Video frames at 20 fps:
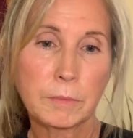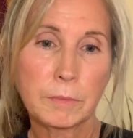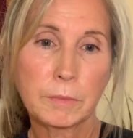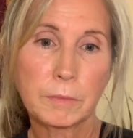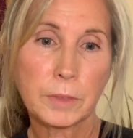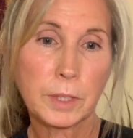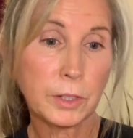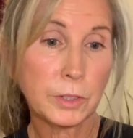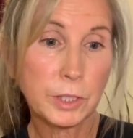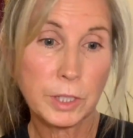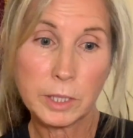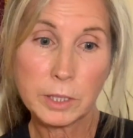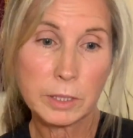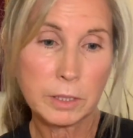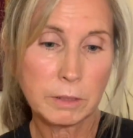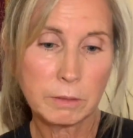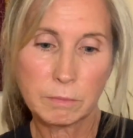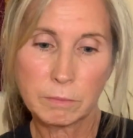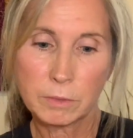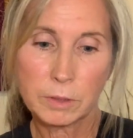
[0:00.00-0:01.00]
They're just
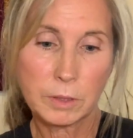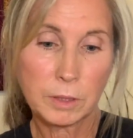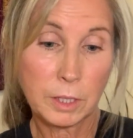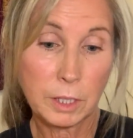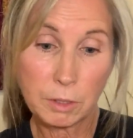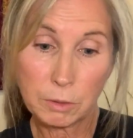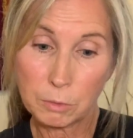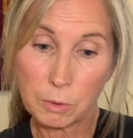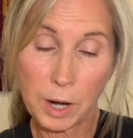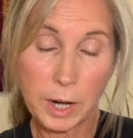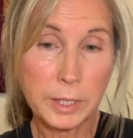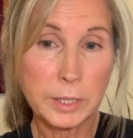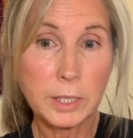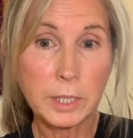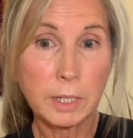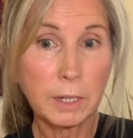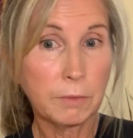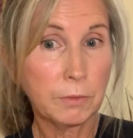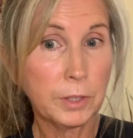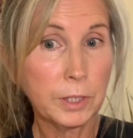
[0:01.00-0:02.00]
the
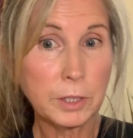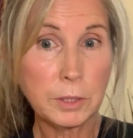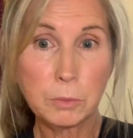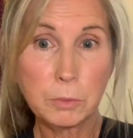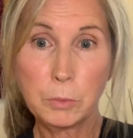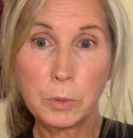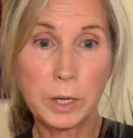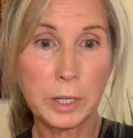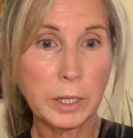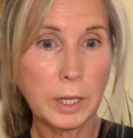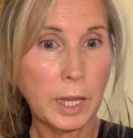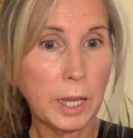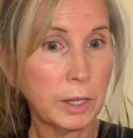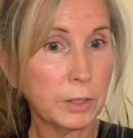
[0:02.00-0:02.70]
arising of this one,